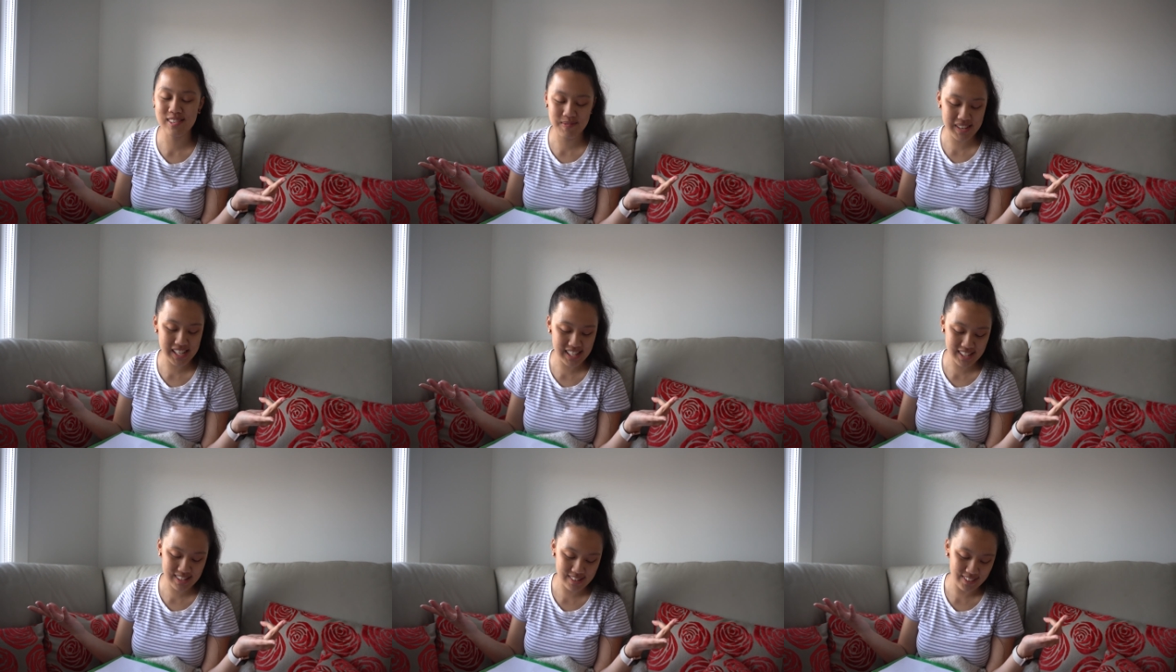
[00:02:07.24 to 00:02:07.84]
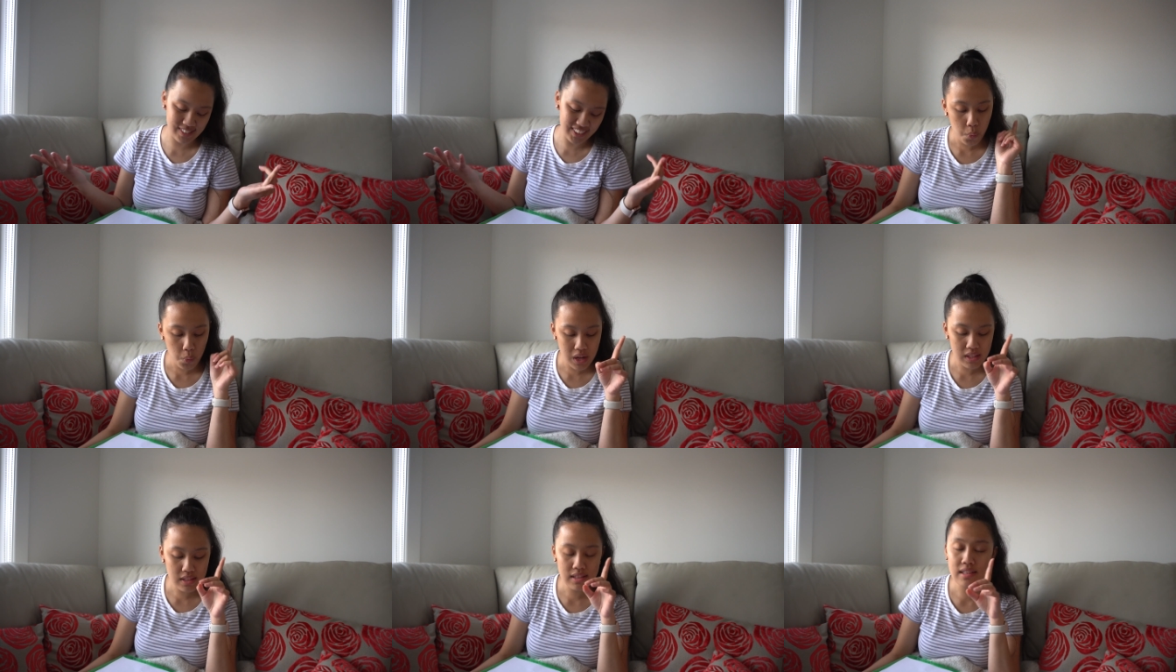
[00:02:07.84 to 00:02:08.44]
med school?
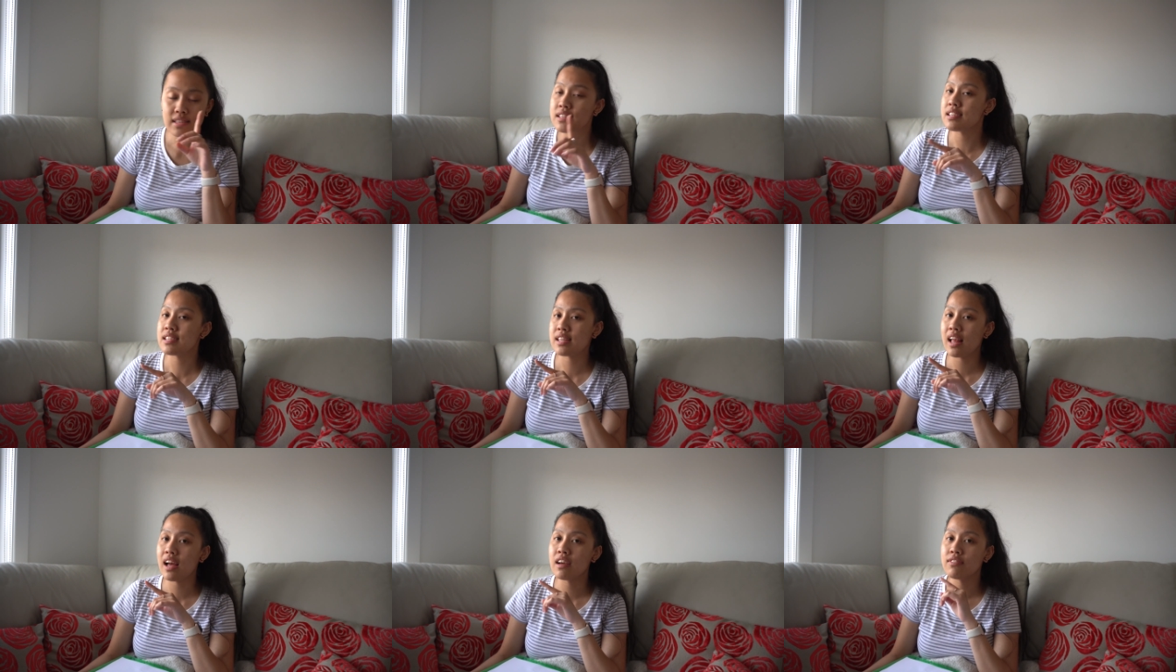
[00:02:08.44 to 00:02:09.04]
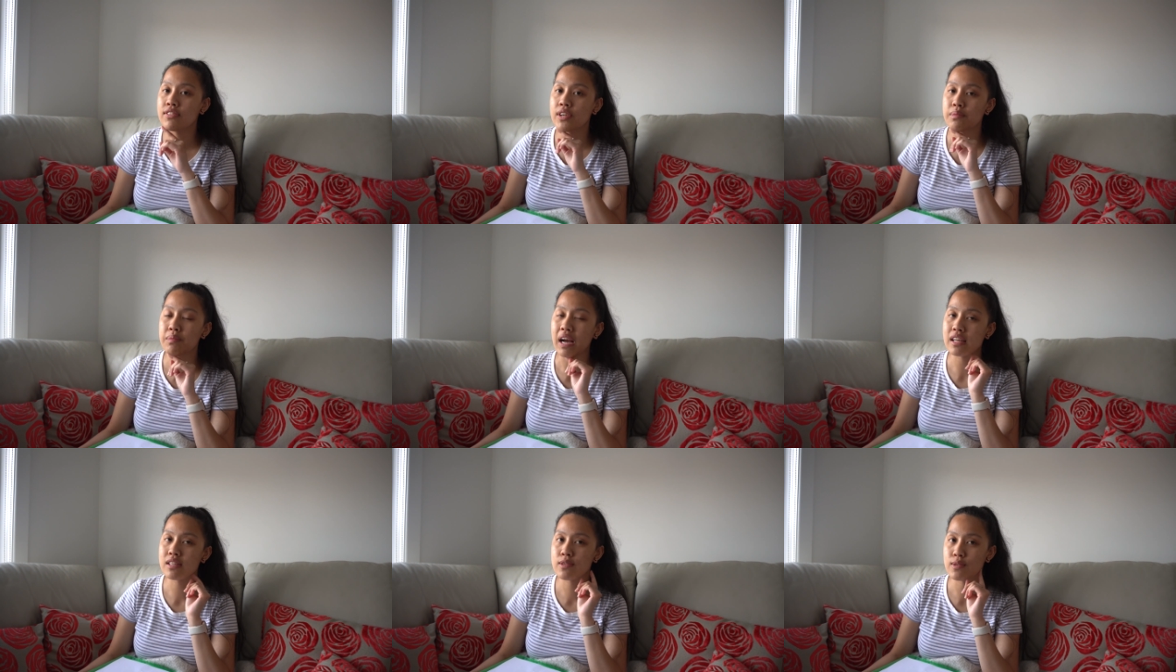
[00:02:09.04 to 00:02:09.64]
When does life go
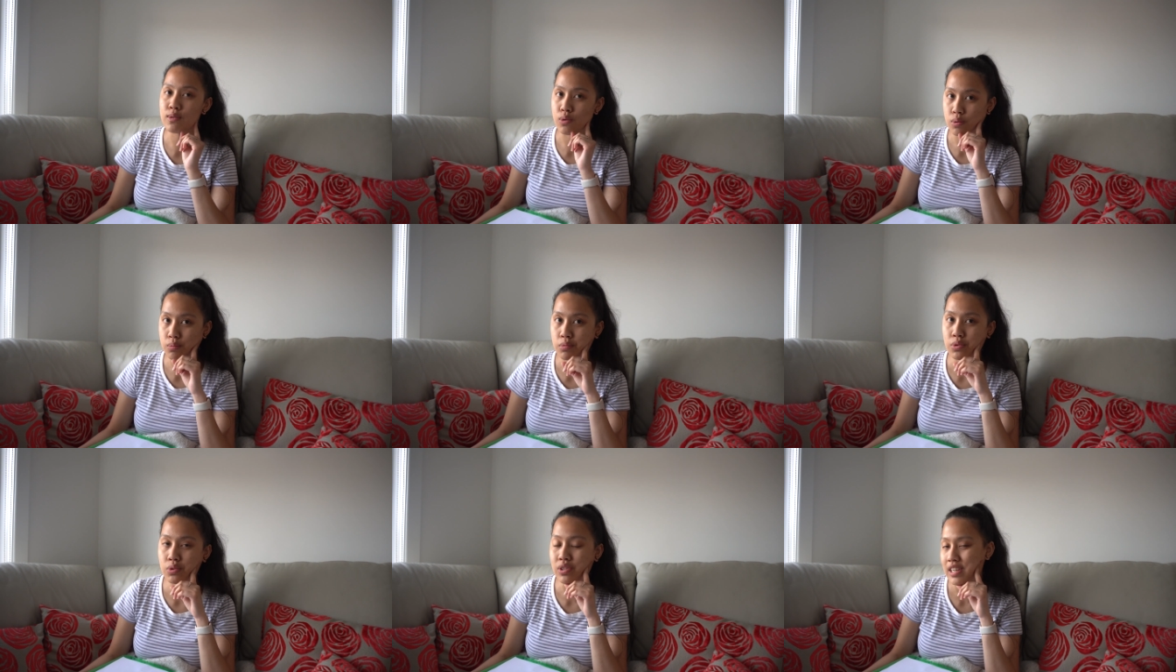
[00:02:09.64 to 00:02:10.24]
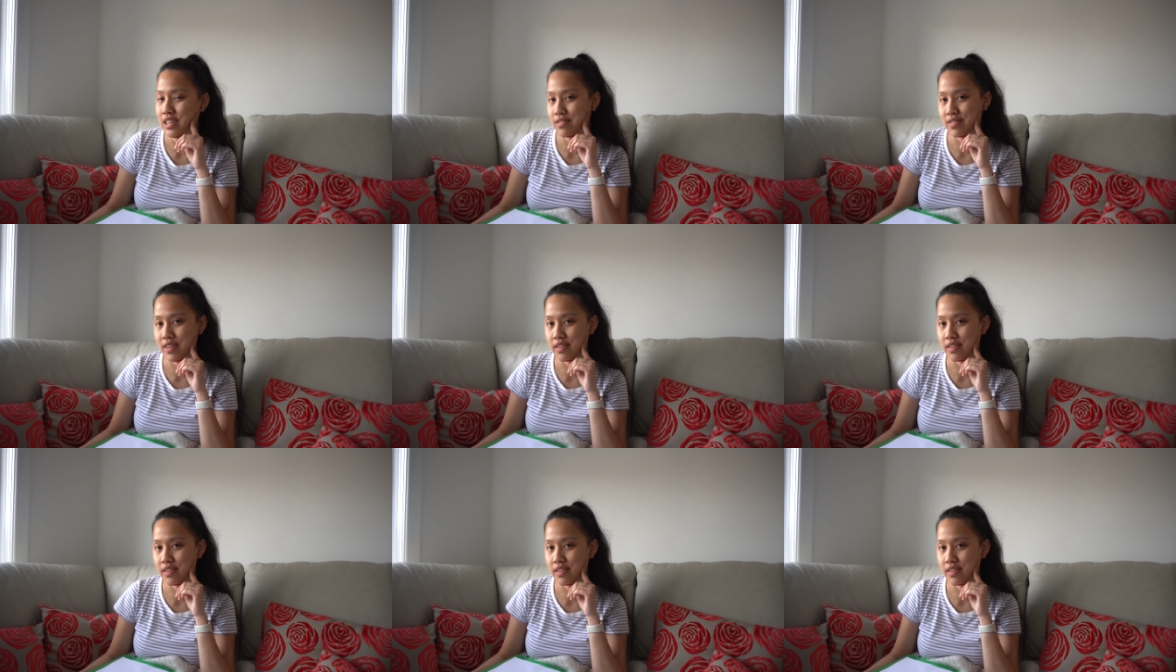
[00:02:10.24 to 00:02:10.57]
back to normal, if